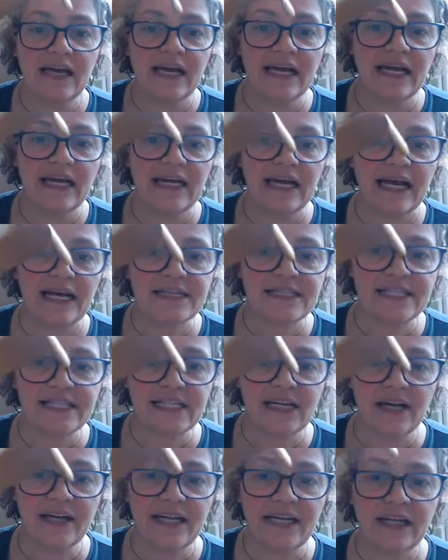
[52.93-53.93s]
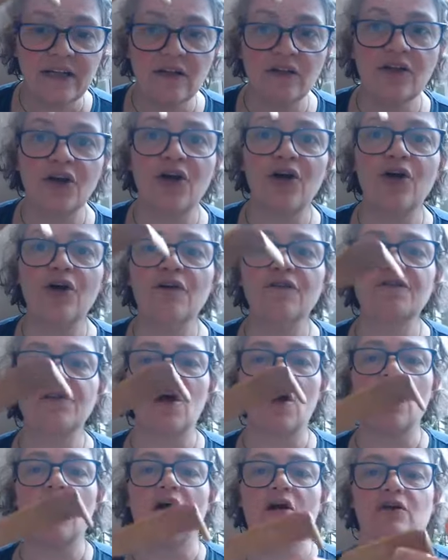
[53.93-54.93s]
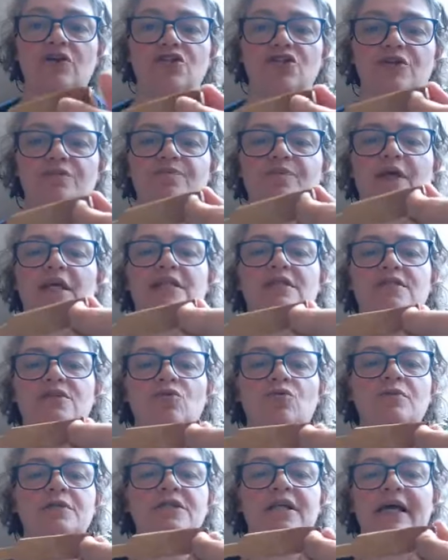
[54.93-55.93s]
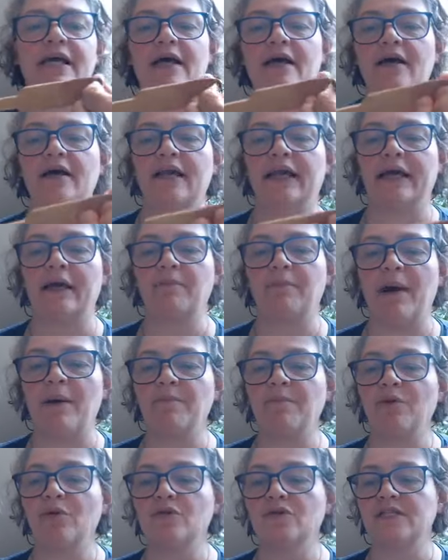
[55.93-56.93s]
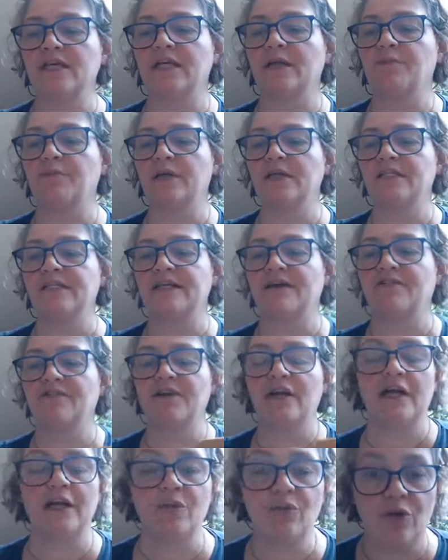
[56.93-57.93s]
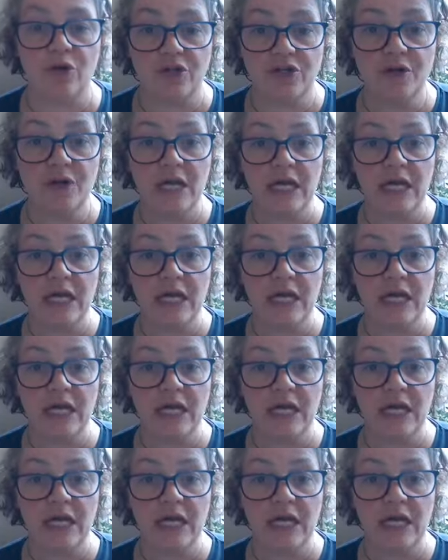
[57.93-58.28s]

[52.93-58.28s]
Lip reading: It has a tiny little curved arch. It's almost like a bamboo stick, but it's definitely wood.